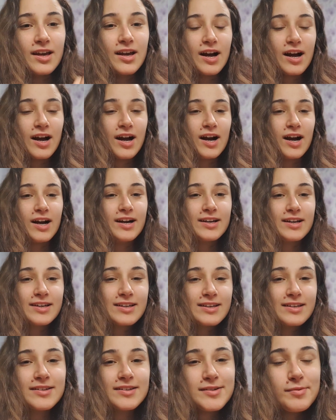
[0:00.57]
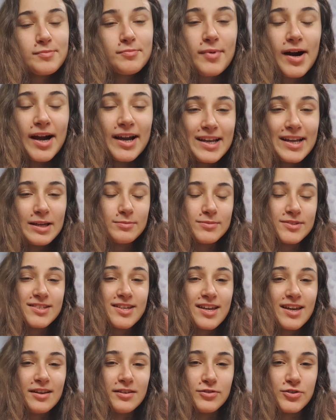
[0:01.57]
Hi, my name is
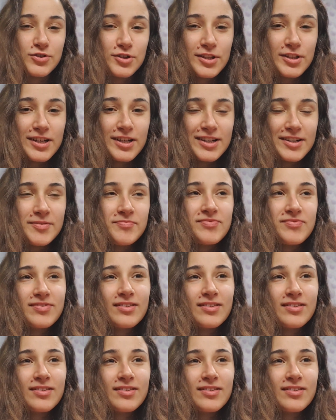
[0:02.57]
Angela.